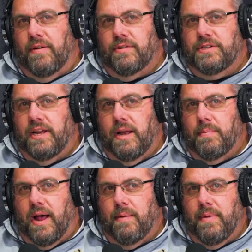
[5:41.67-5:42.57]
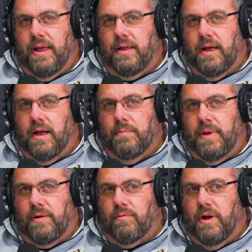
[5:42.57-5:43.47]
I've never seen anybody make
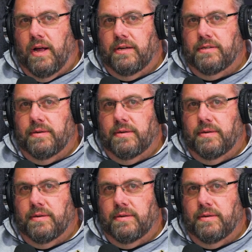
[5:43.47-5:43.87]
rugs